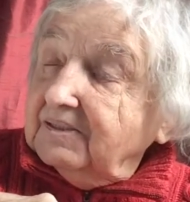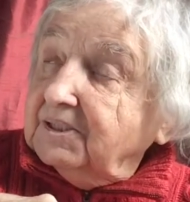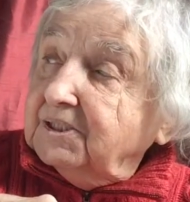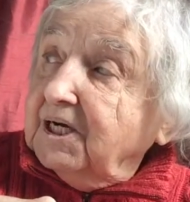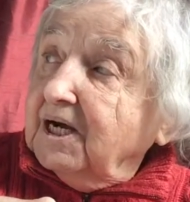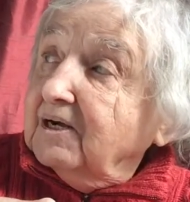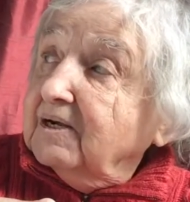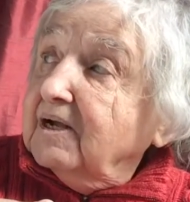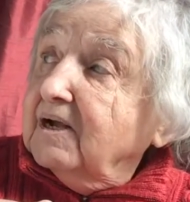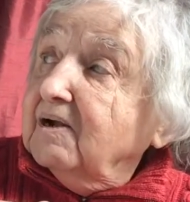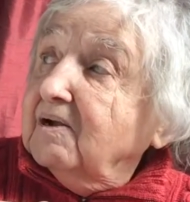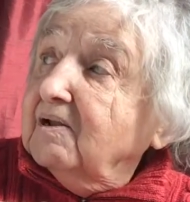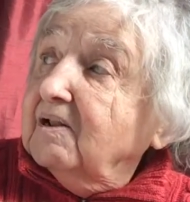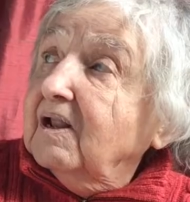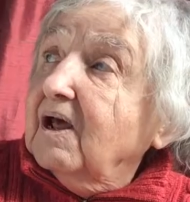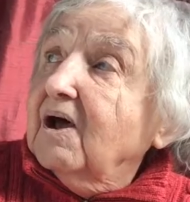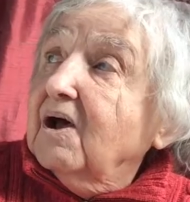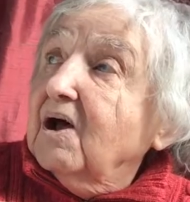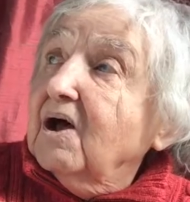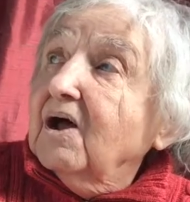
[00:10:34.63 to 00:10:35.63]

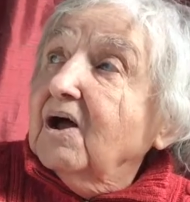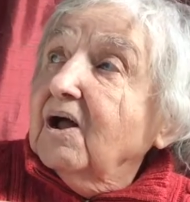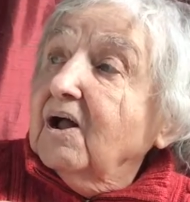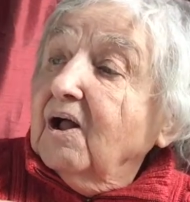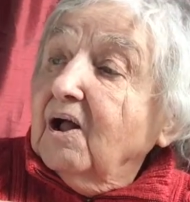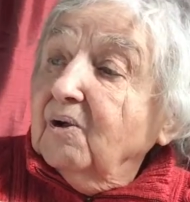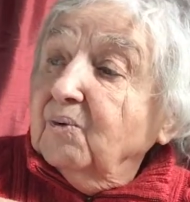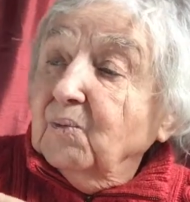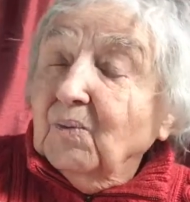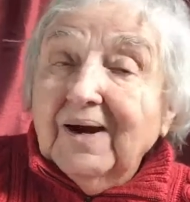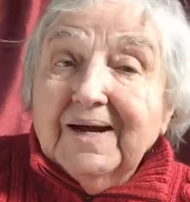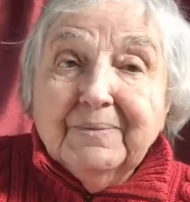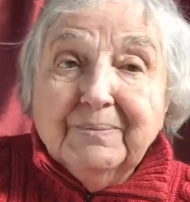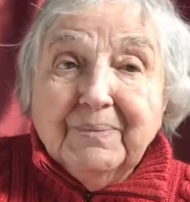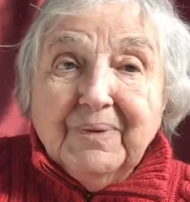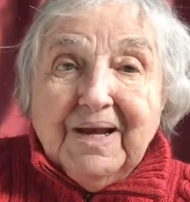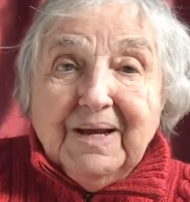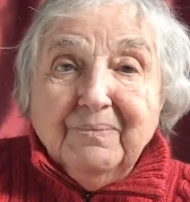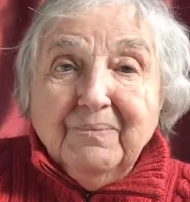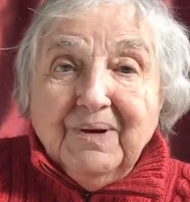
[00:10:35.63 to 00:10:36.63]
Charcoal on
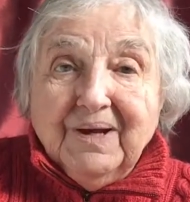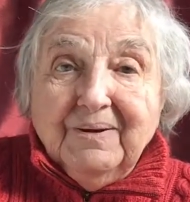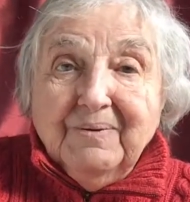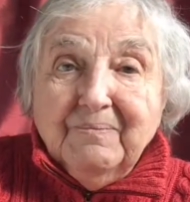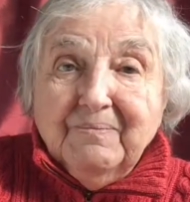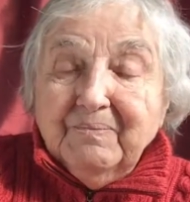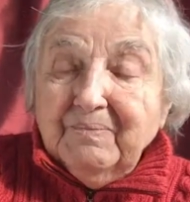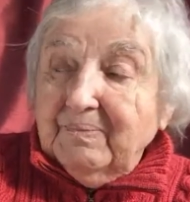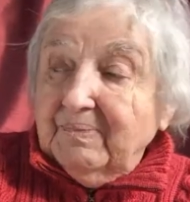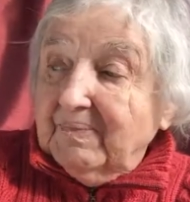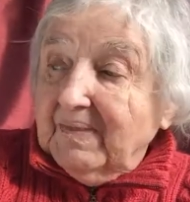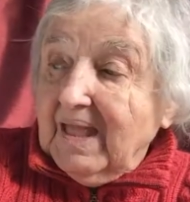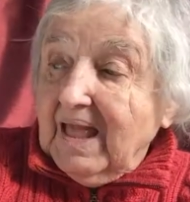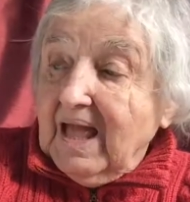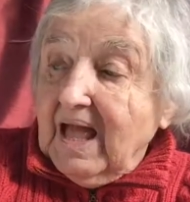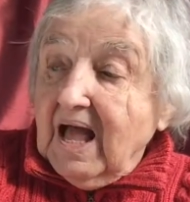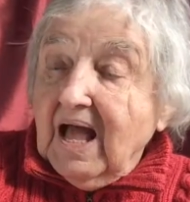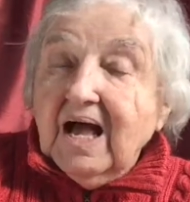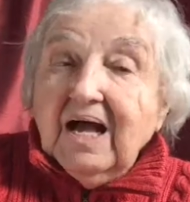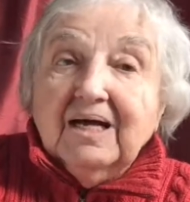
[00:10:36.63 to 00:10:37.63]
white paper,
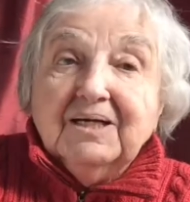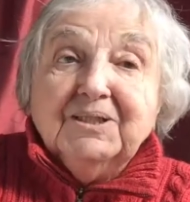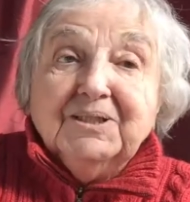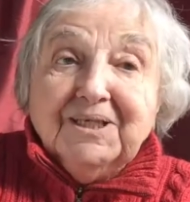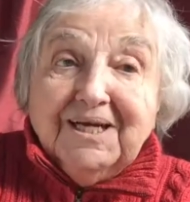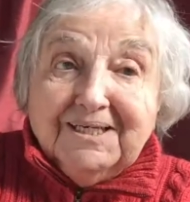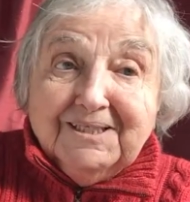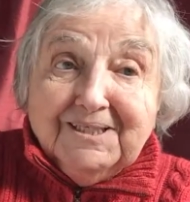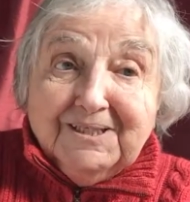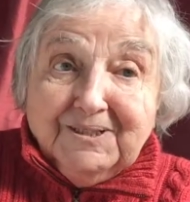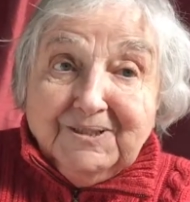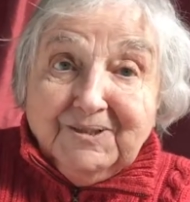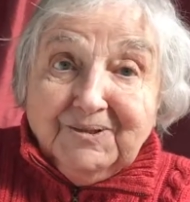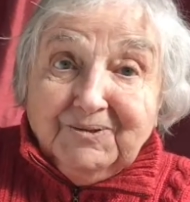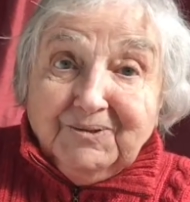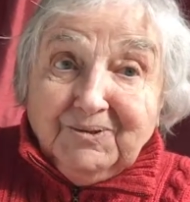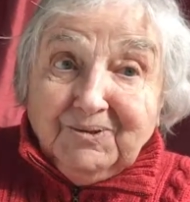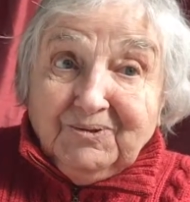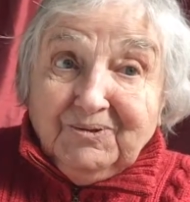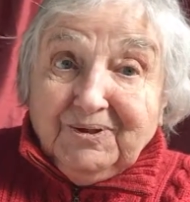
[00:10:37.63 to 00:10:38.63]
a
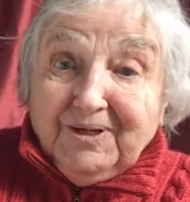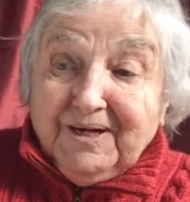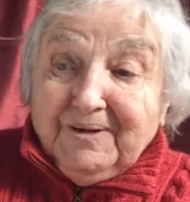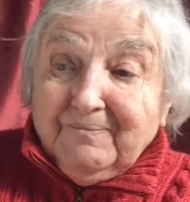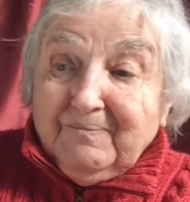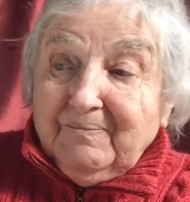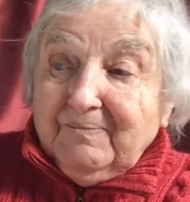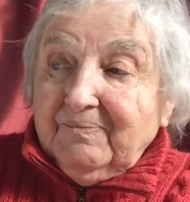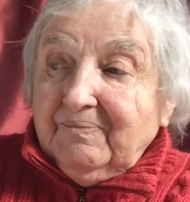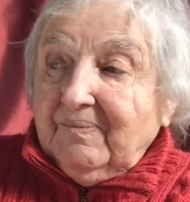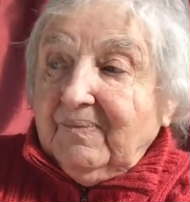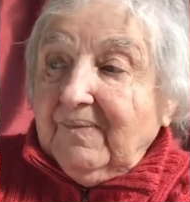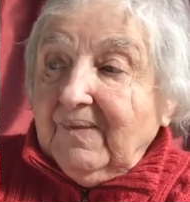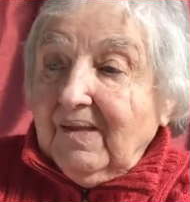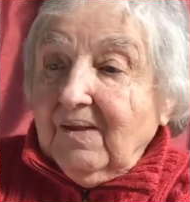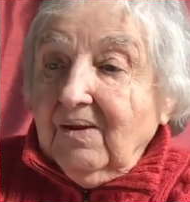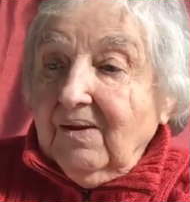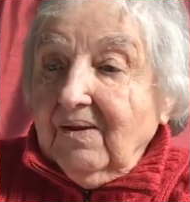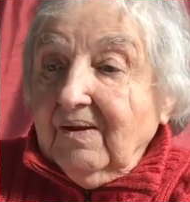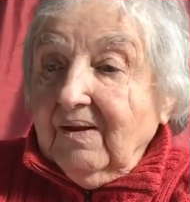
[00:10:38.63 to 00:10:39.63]
gesture drawing.
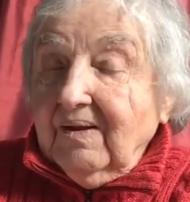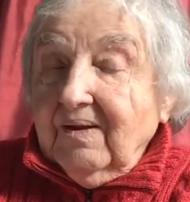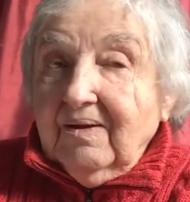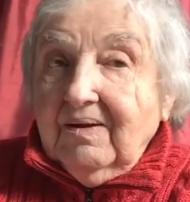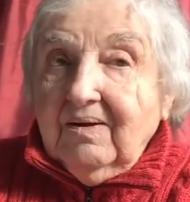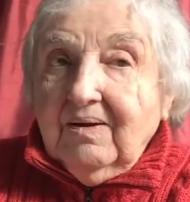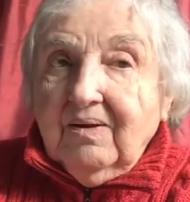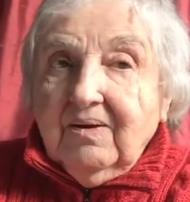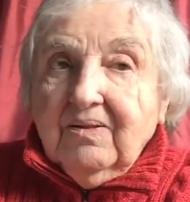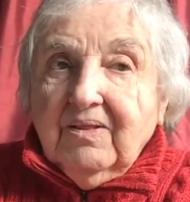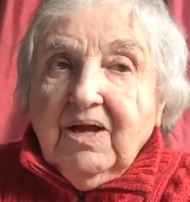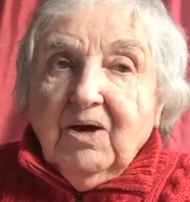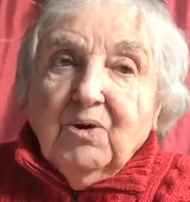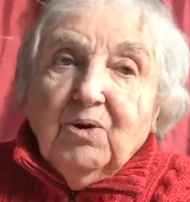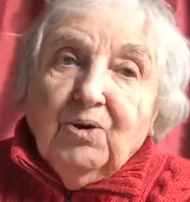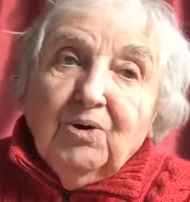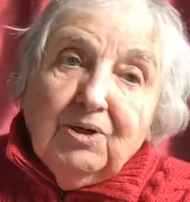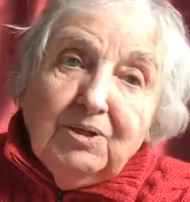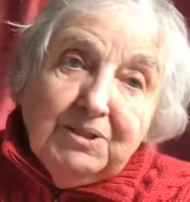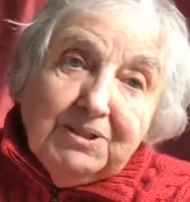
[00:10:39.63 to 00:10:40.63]
They're
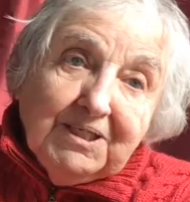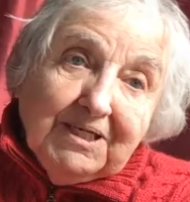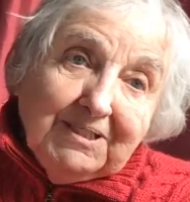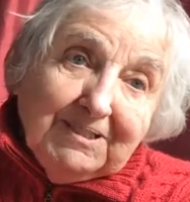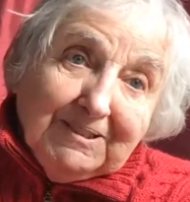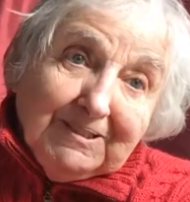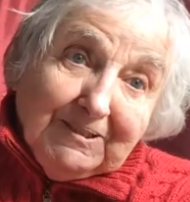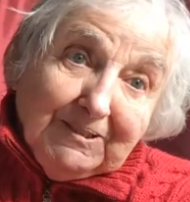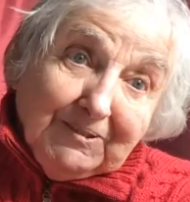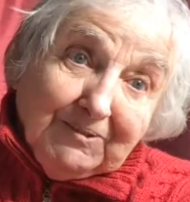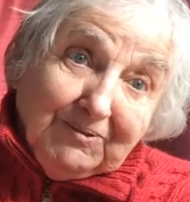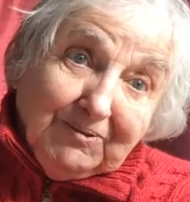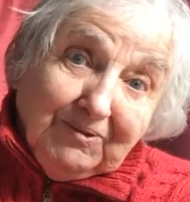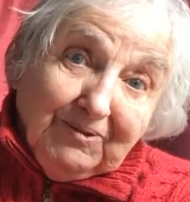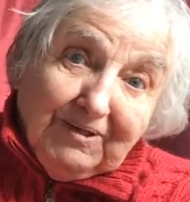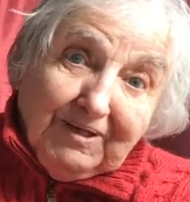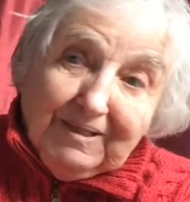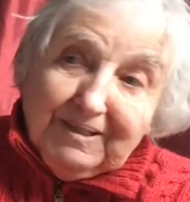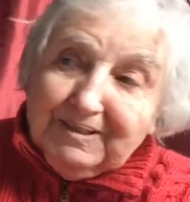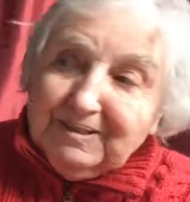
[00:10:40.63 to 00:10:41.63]
all gesture
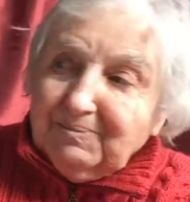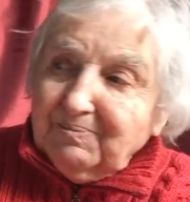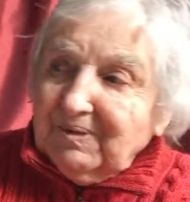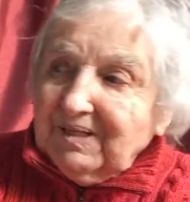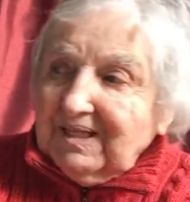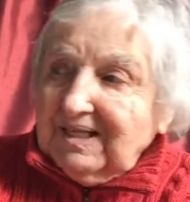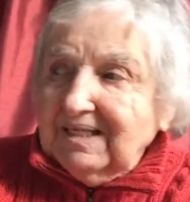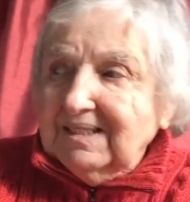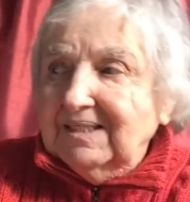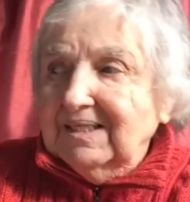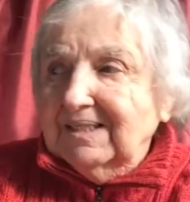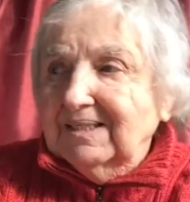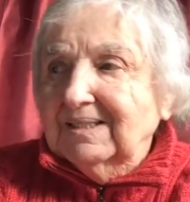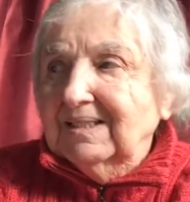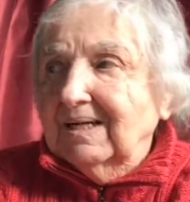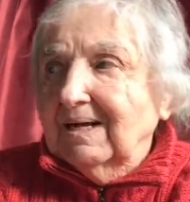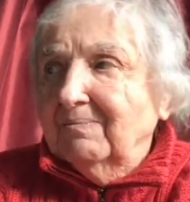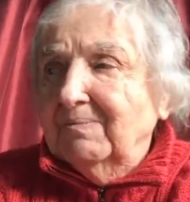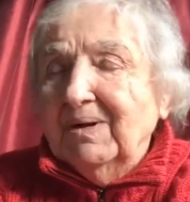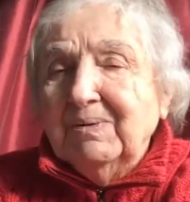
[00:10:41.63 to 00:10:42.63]
drawings, but this
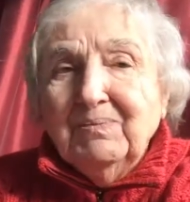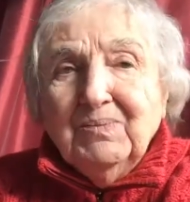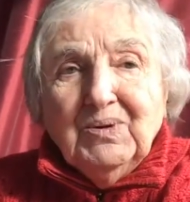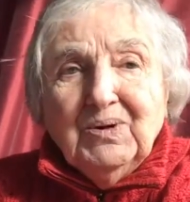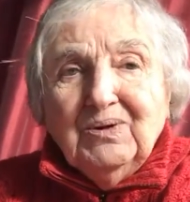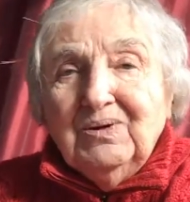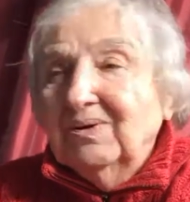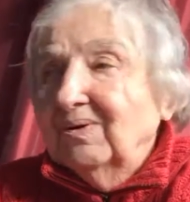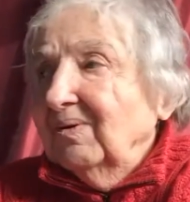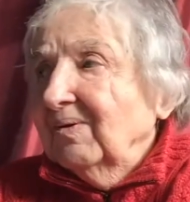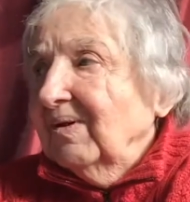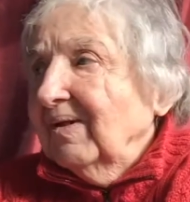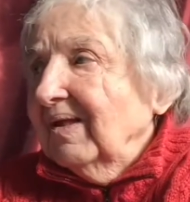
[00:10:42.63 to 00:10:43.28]
is a bit more